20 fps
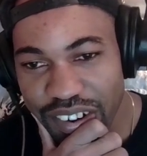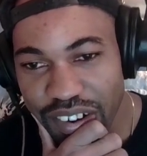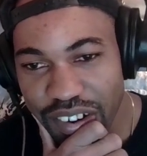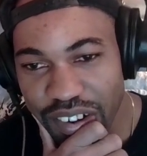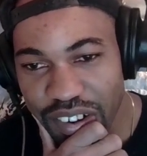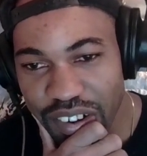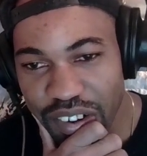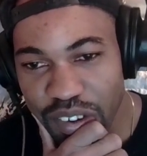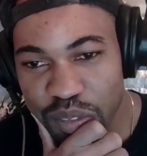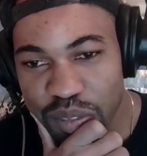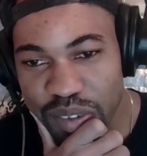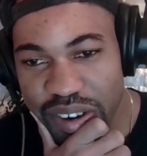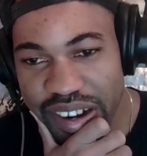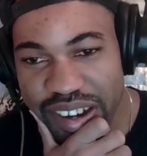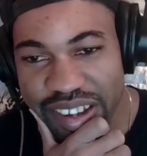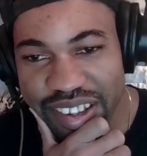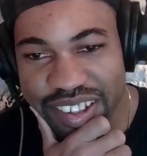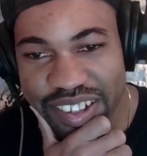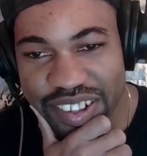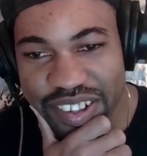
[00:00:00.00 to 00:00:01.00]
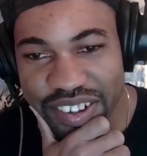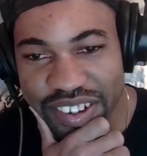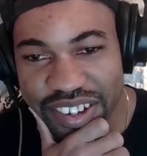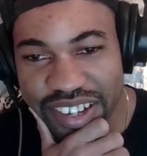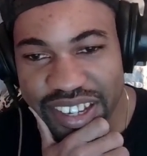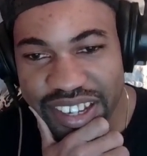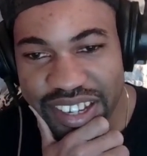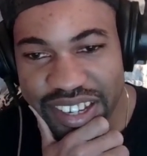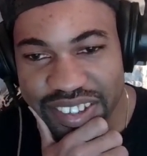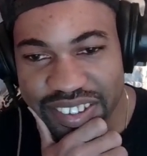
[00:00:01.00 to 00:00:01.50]
Oh my
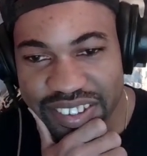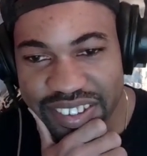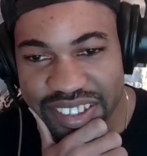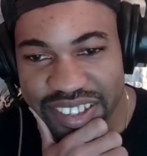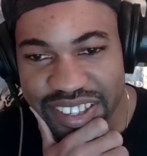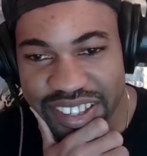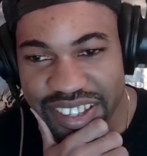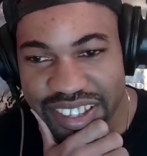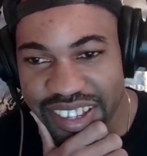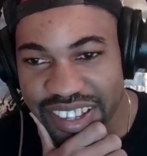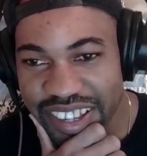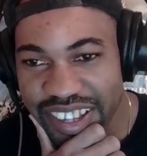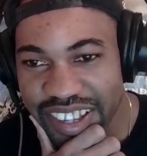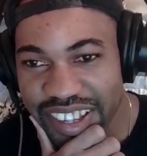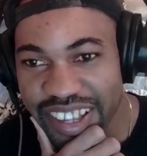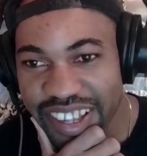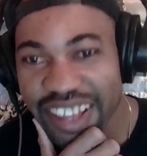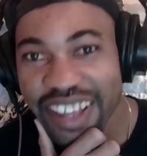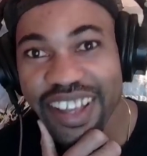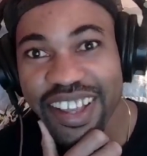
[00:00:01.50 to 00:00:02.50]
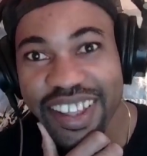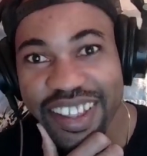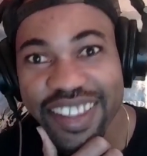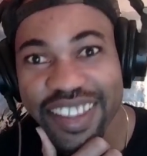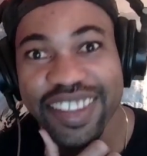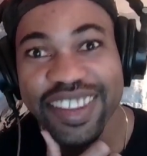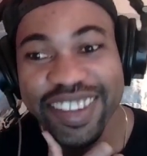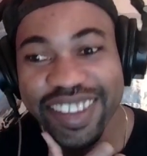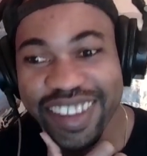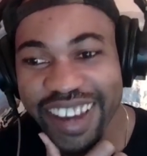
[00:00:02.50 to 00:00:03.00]
goodness.
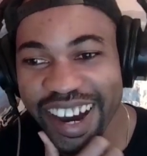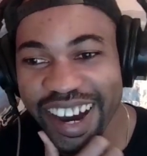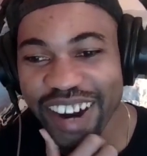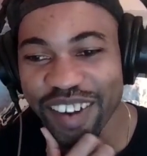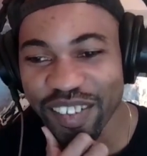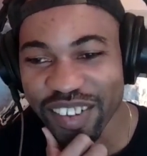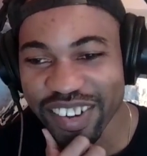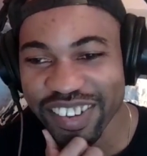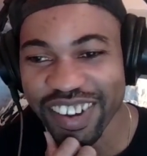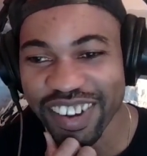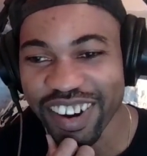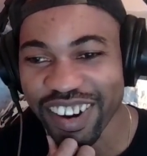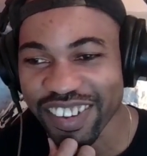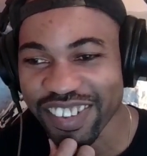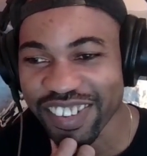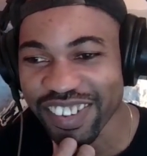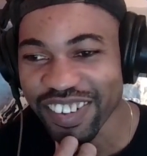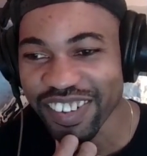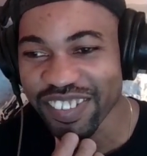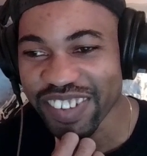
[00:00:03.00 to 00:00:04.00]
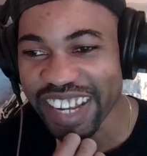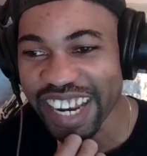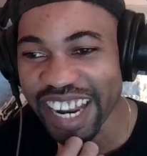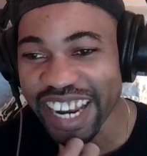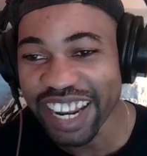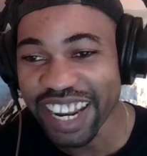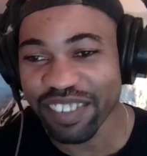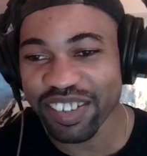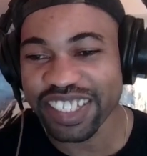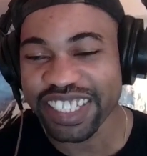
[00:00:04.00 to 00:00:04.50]
That was awesome, man.
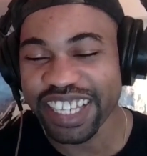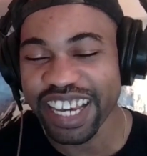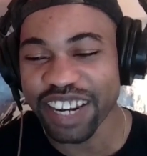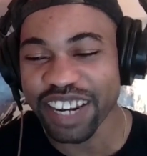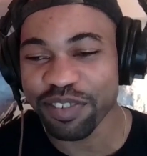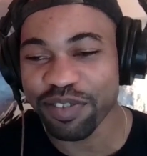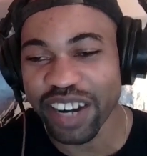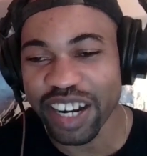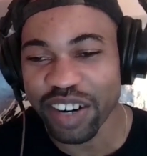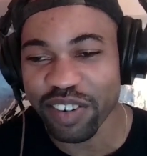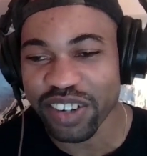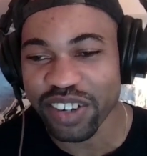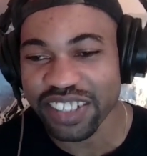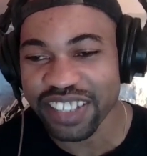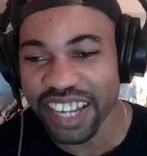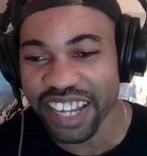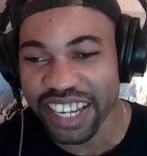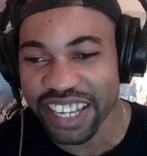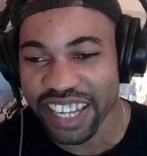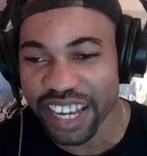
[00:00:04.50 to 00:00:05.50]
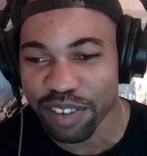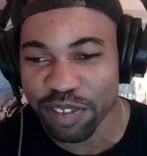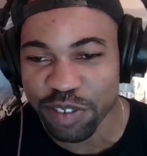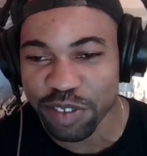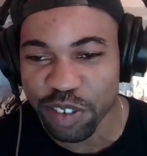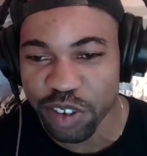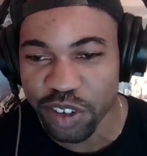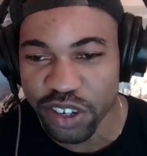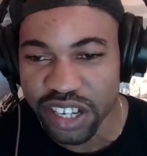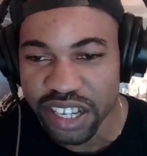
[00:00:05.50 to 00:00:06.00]
I never seen any fireworks like that
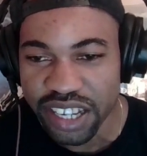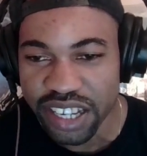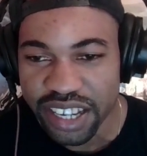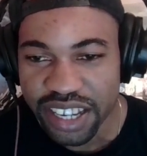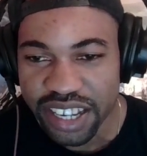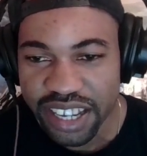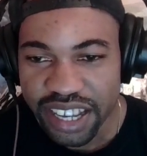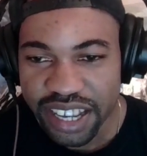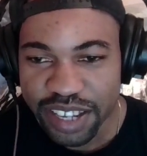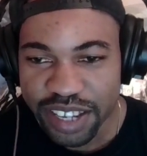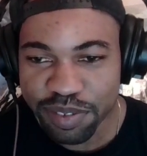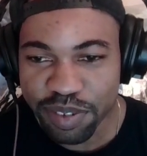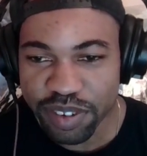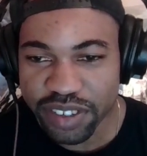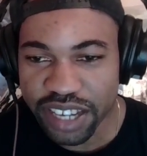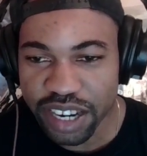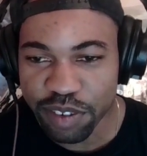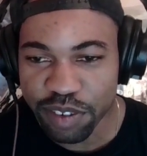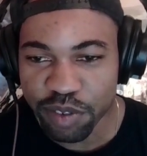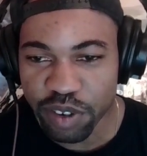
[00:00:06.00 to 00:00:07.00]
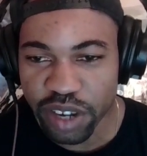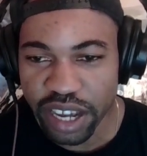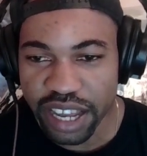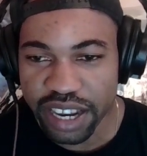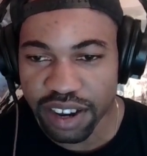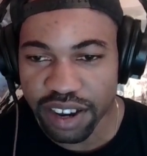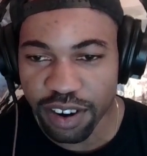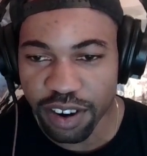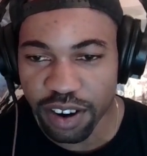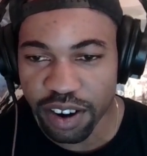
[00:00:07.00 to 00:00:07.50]
before. Especially
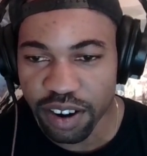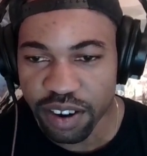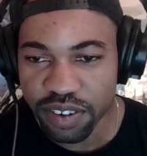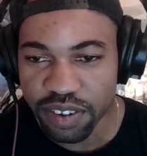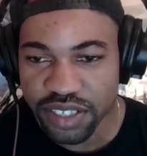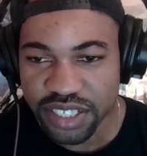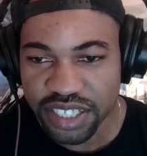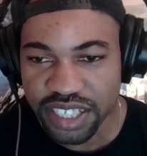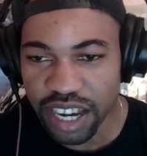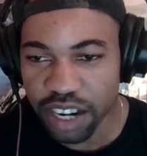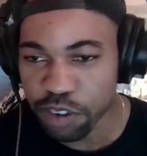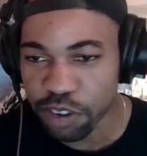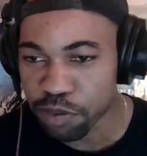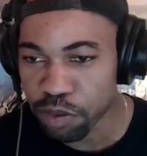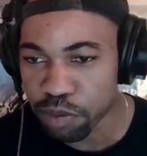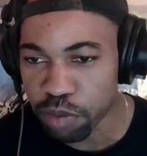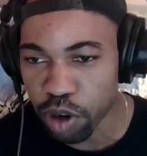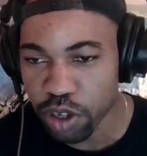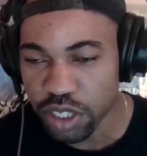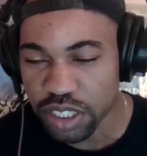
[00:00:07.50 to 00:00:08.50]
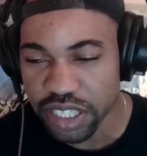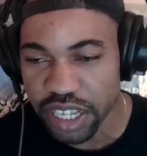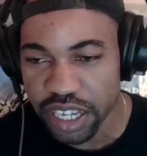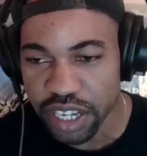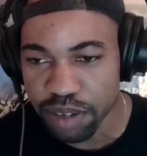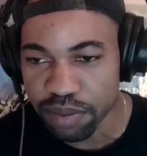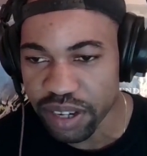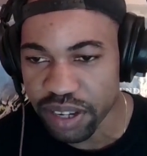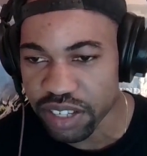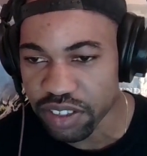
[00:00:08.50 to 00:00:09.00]
at a soccer football
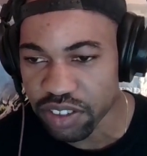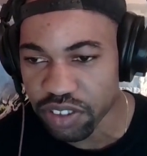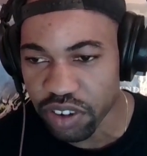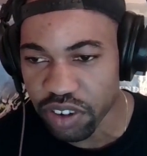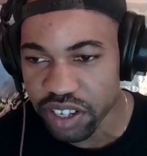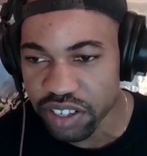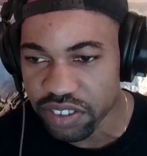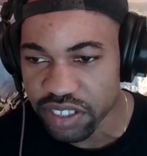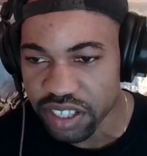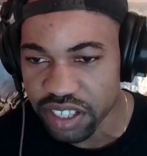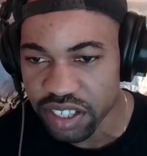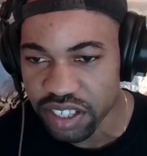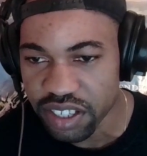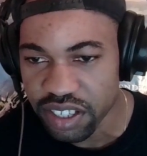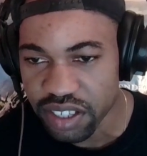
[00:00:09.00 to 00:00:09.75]
stadium, man. It's crazy.